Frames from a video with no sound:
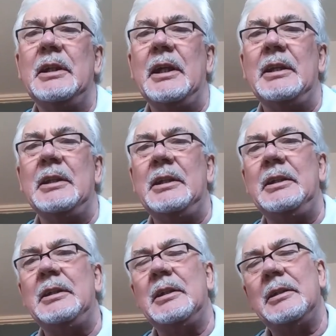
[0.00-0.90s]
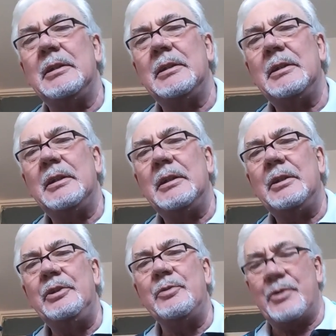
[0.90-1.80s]
in the
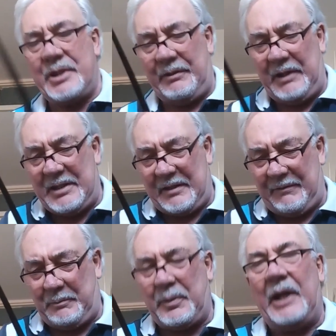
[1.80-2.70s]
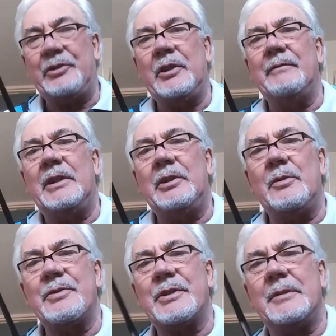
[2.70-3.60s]
new series of Patreon
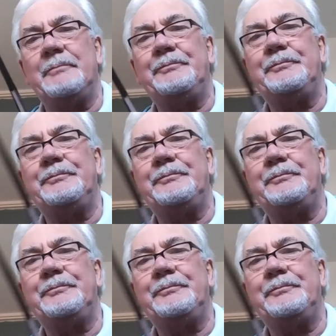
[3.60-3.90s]
videos.